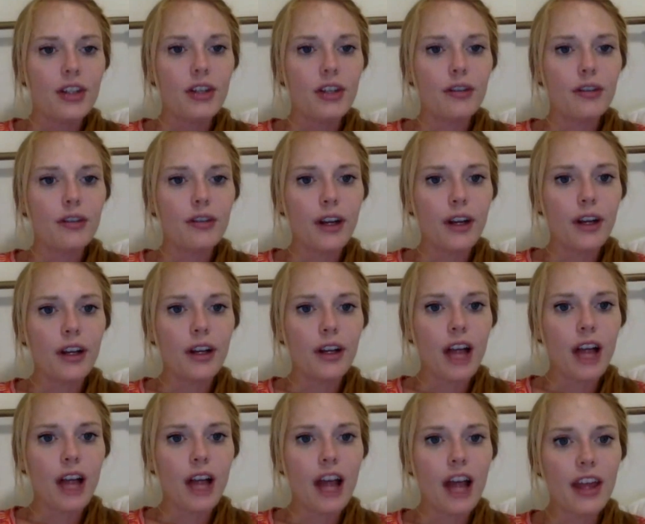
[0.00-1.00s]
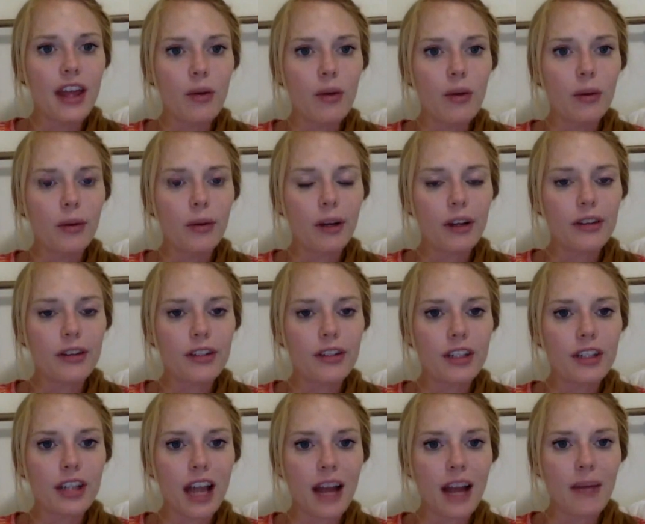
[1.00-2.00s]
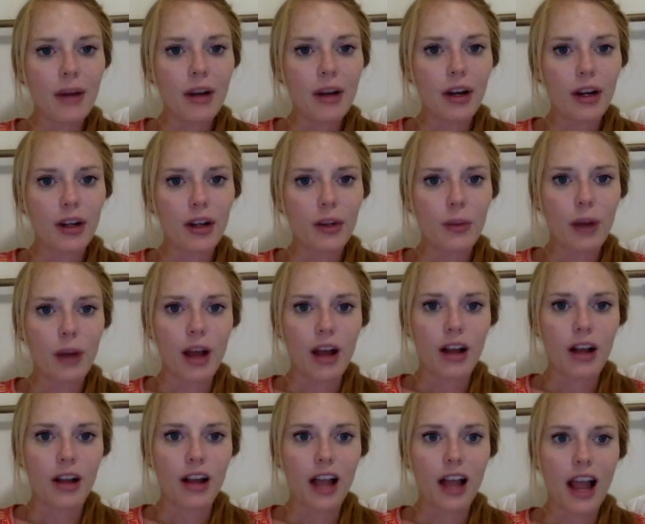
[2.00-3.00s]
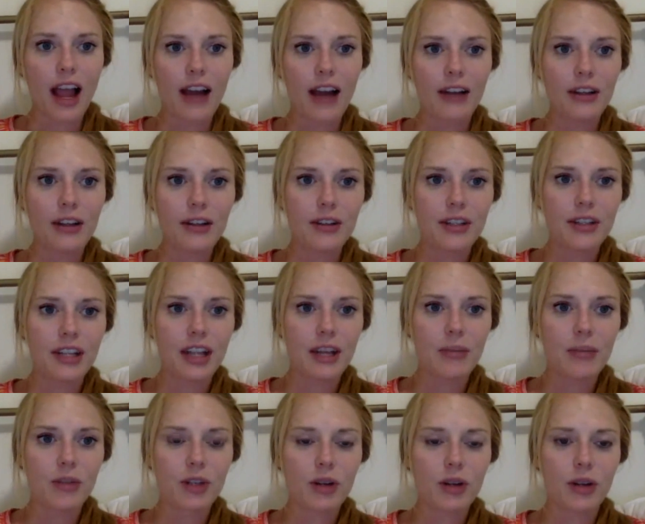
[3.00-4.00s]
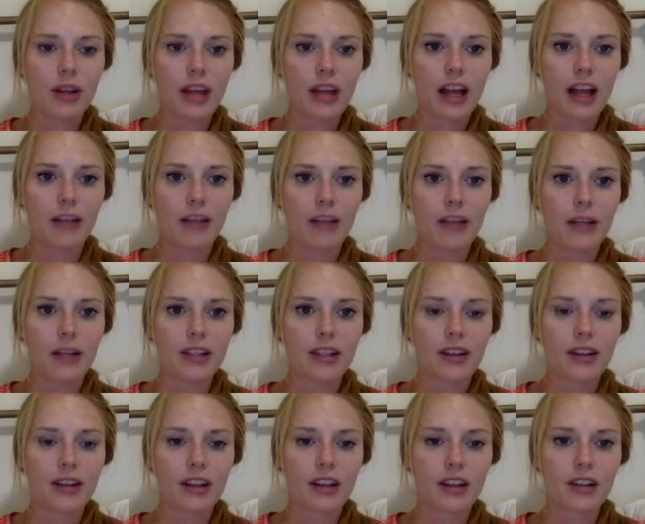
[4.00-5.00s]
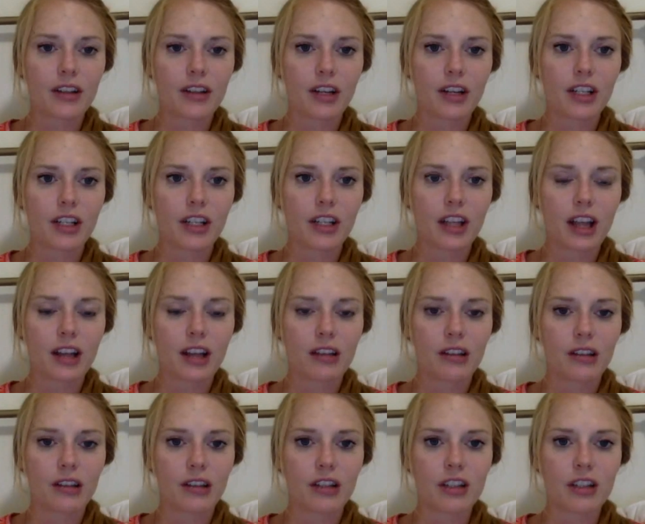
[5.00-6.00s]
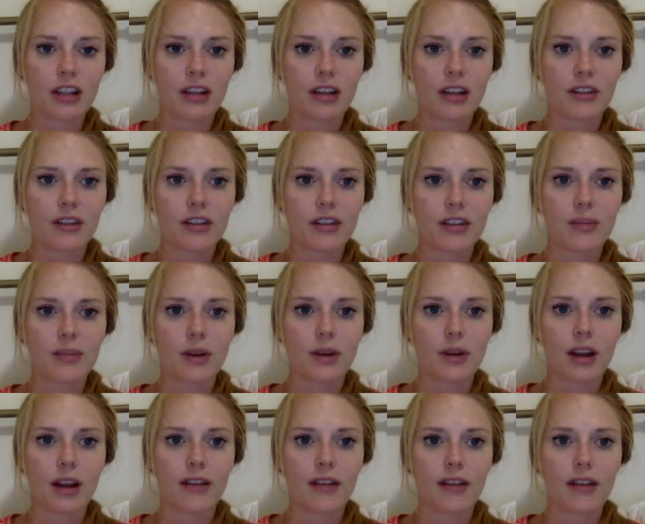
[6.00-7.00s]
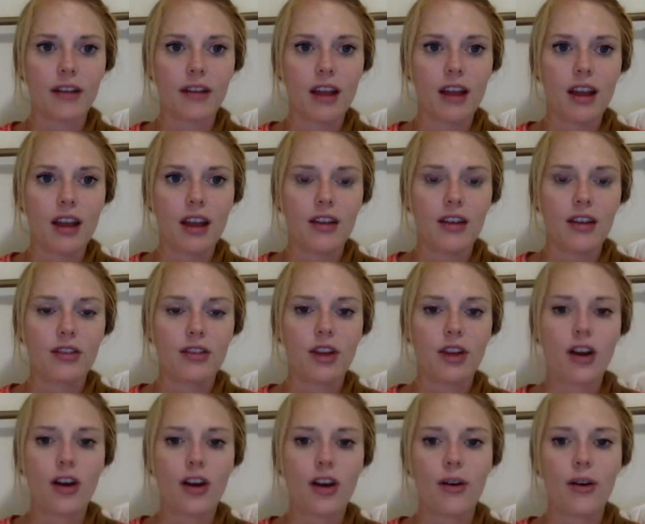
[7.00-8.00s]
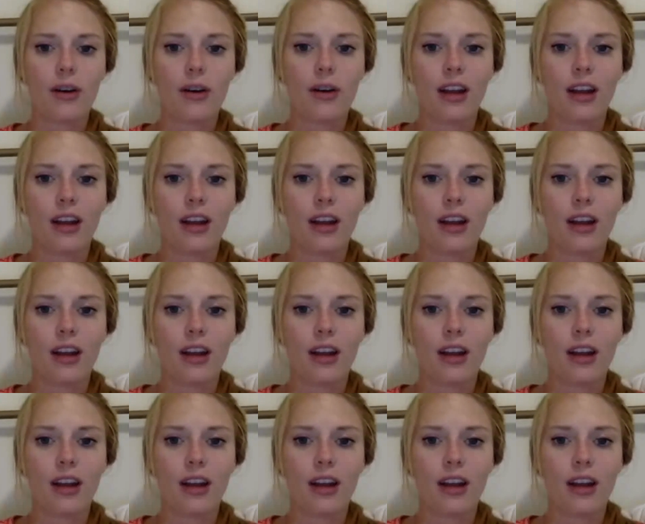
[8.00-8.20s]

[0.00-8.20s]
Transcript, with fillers: feel that Wilbur used his time on earth well? How do you see him showing the elements of consecration that Elder Christofferson spoke of? So